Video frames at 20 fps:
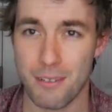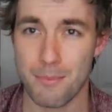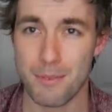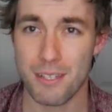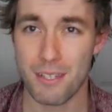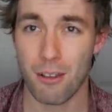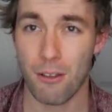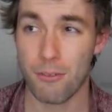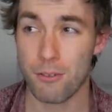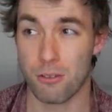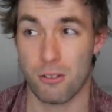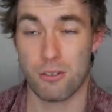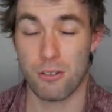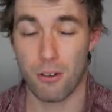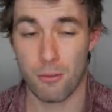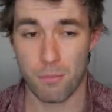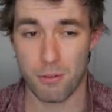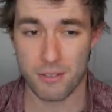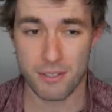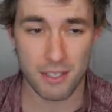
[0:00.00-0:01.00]
themselves or
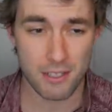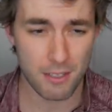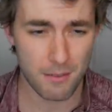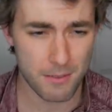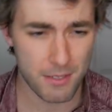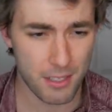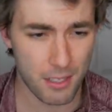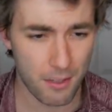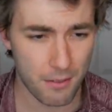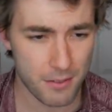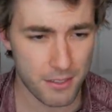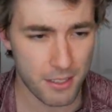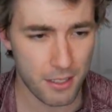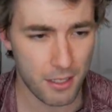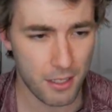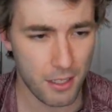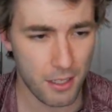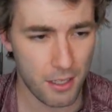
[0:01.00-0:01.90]
don't present themselves